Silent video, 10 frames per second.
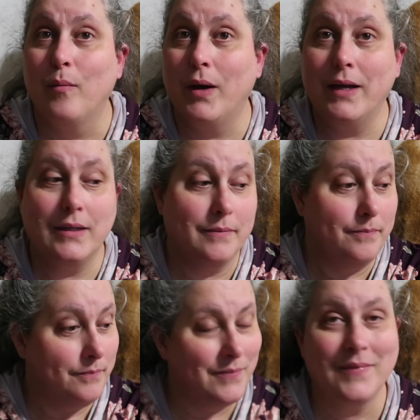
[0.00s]
But
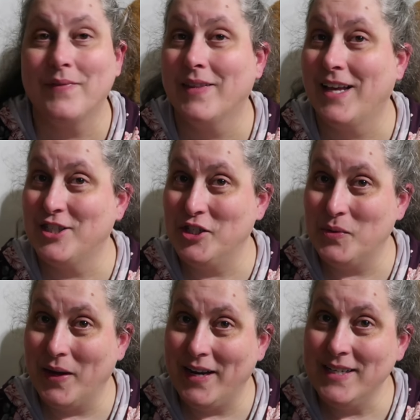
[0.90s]
that's just
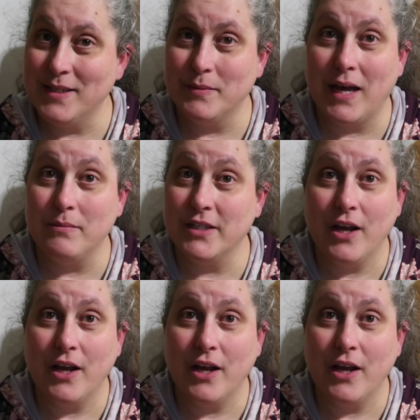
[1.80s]
the way it is sometimes.